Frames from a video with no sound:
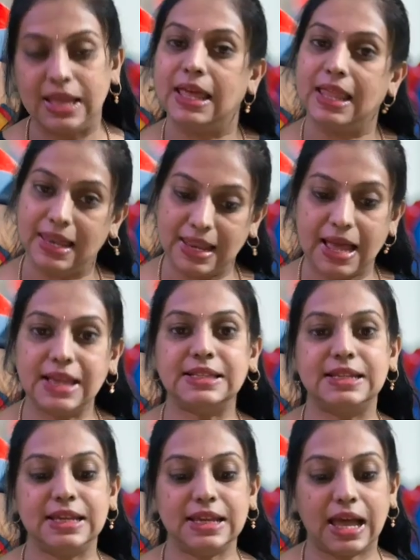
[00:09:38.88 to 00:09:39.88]

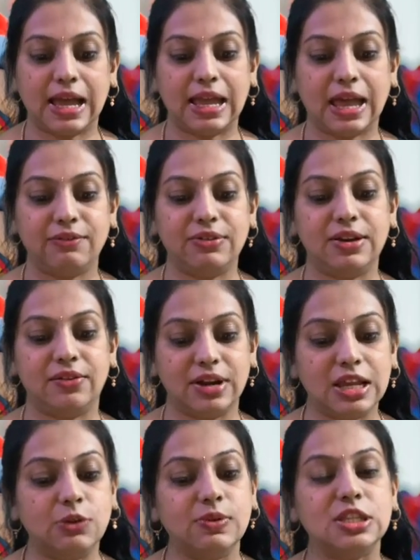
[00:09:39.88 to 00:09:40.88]
Lastly, I have a
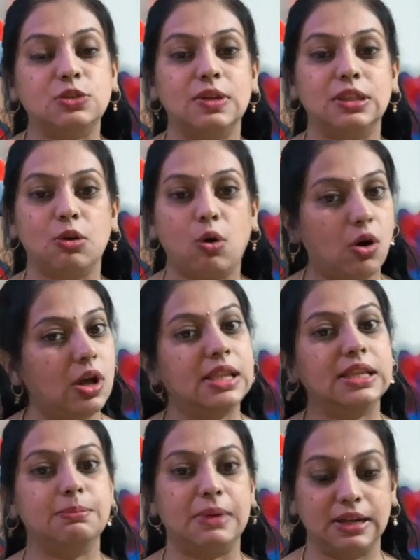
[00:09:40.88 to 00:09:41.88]
request with all
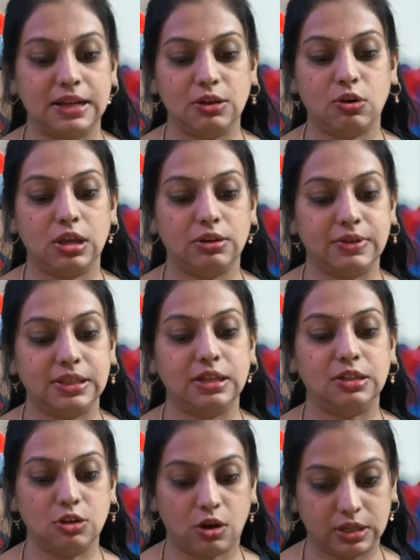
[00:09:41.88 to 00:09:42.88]
the budding
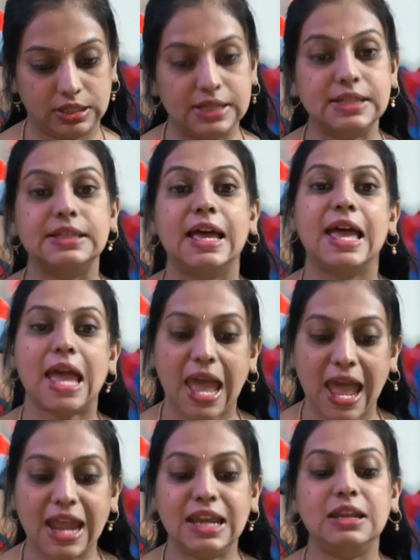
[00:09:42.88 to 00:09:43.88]
Ayurvedic doctors
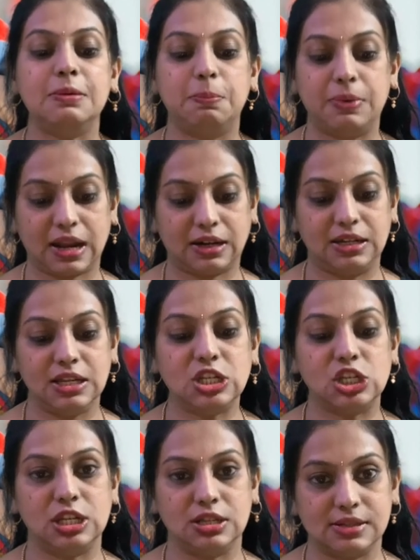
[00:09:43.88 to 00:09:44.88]
and
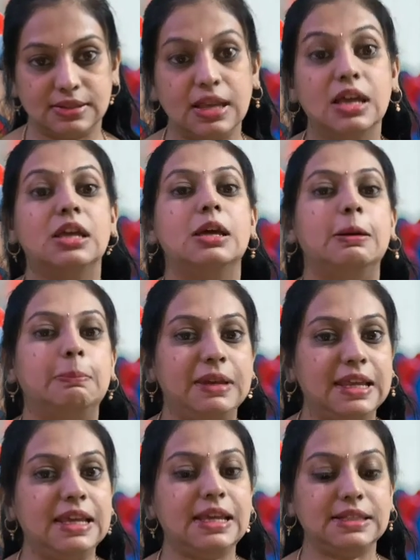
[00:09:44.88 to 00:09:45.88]
practitioners.
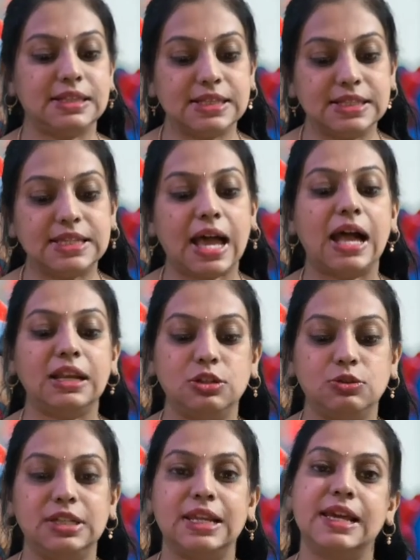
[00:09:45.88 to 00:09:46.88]
Please start
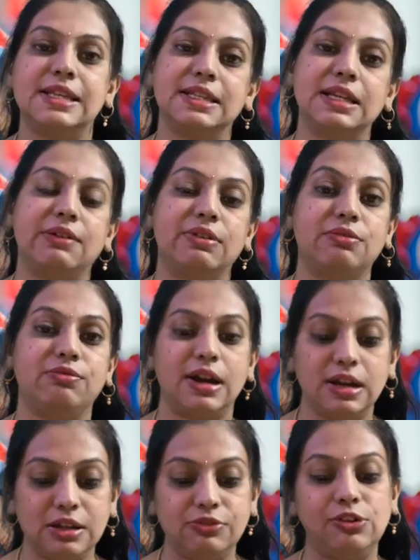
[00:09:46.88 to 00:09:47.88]
utilizing our
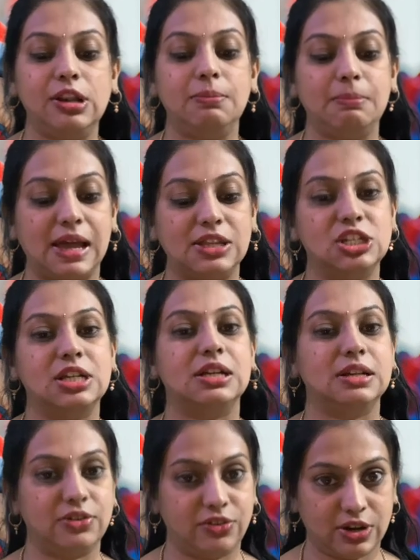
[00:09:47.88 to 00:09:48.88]
wonderful
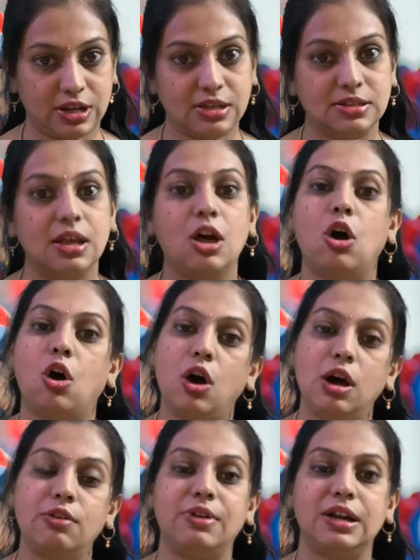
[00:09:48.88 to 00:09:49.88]
magical drugs
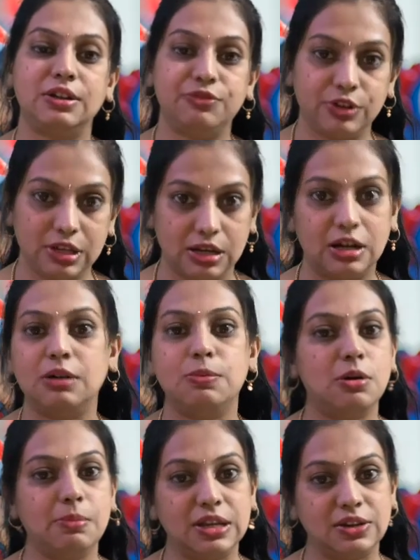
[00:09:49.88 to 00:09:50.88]
or wonderful
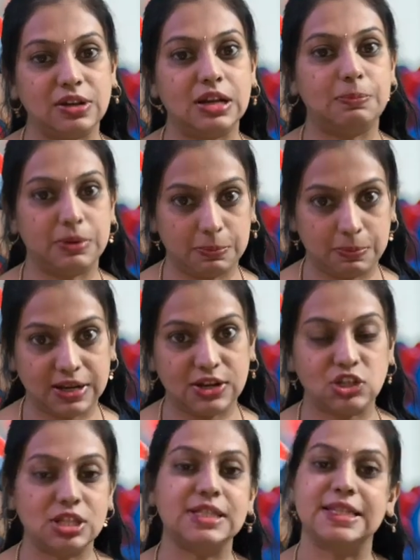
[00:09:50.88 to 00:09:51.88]
herbo-mineral
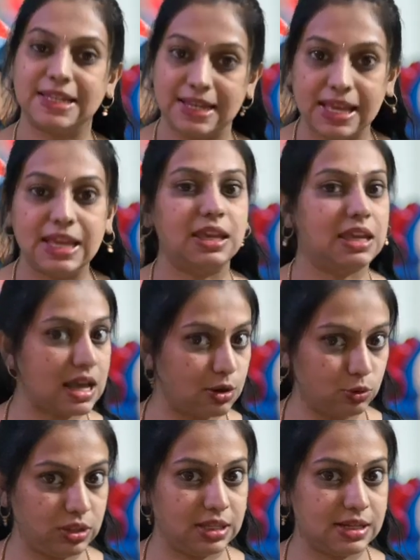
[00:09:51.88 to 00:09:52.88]
preparations like
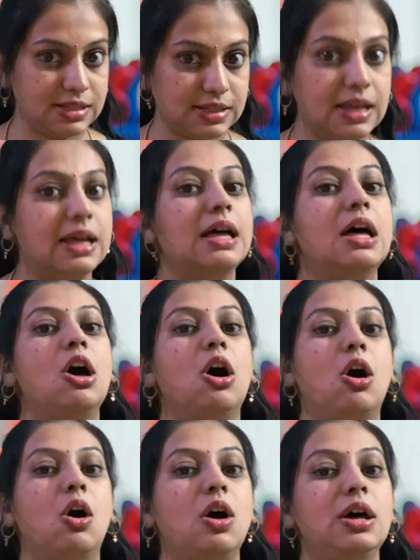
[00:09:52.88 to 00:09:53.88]
Yakuti Rasa
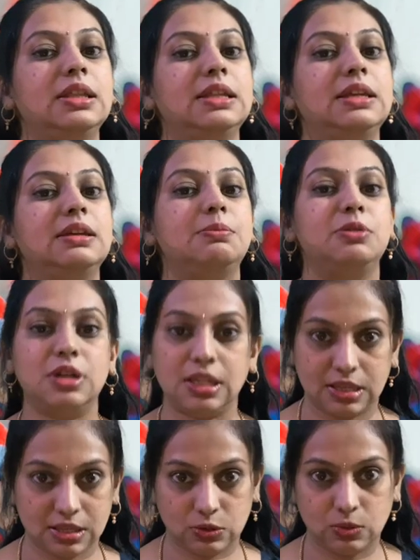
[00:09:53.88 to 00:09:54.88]
or the Brihat
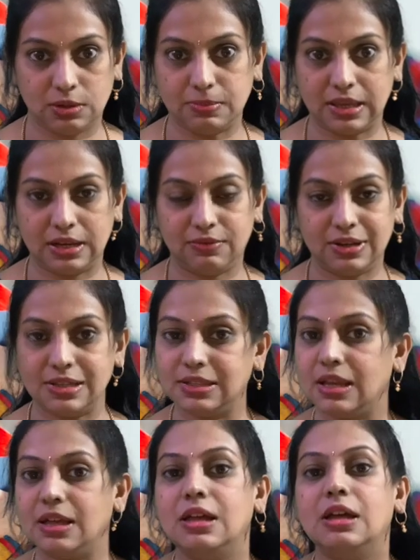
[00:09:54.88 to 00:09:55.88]
Kasturi Bhairava
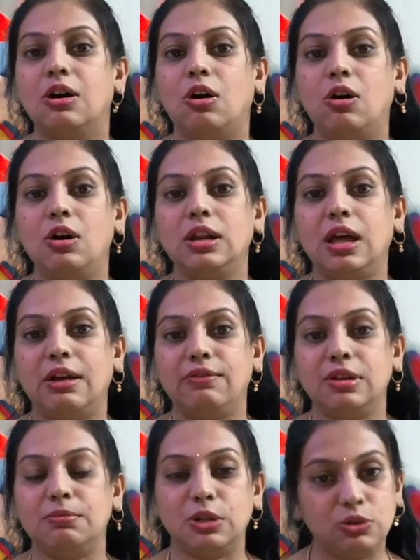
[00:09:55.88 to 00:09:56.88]
Rasa or our
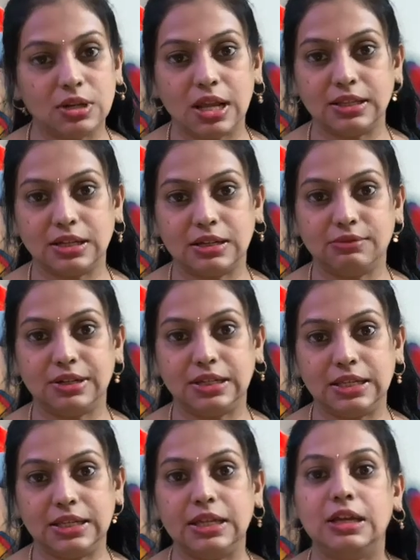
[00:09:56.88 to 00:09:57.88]

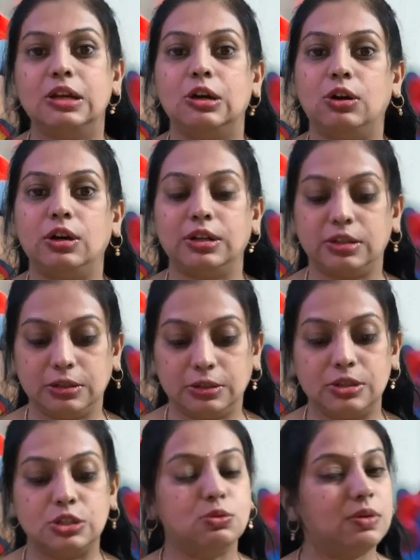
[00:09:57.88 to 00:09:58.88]
Madhurantakavati or
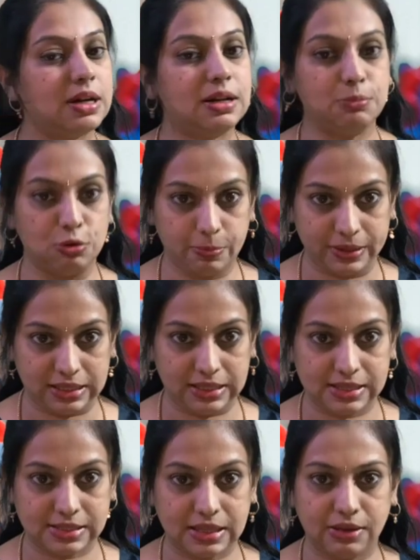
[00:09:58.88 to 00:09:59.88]
Suvarna Bhupati
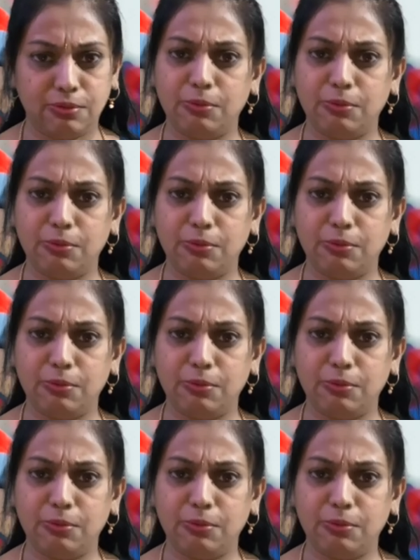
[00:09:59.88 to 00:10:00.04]
Rasa.